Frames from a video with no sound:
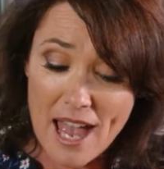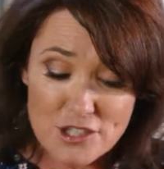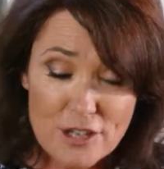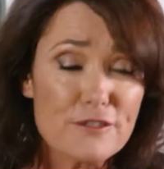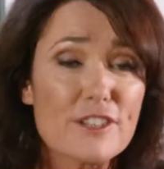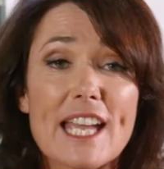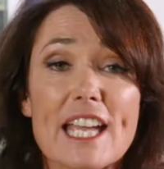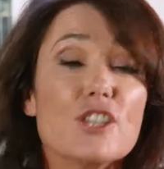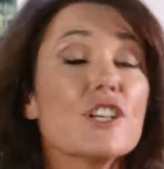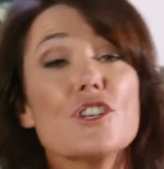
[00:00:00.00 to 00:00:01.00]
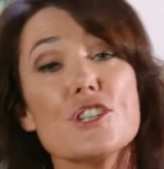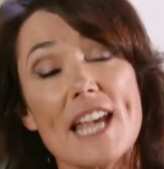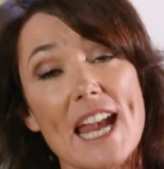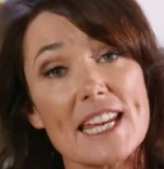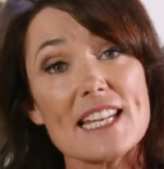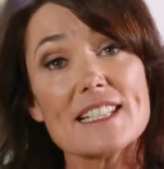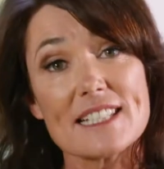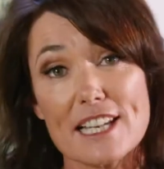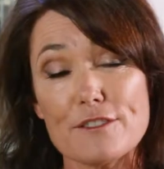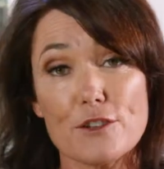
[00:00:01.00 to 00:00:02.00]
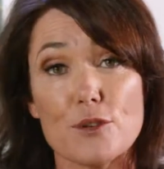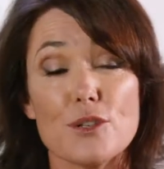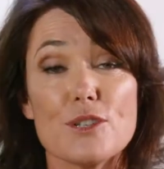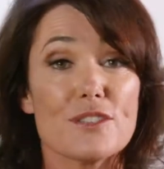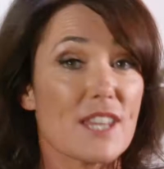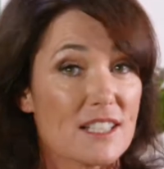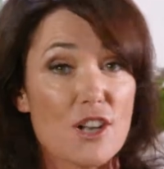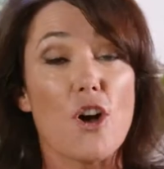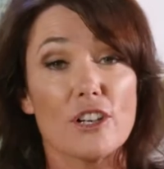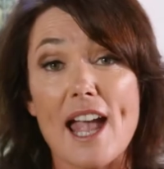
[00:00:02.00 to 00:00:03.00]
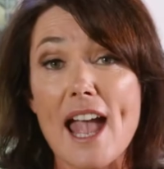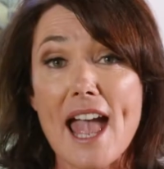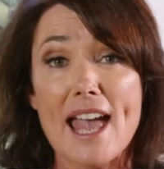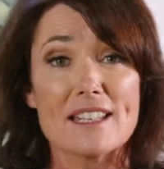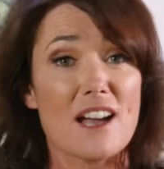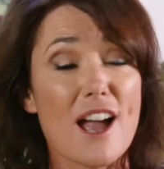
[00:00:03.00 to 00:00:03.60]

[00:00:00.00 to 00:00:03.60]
And don't forget, you can use any seafood that's on hand.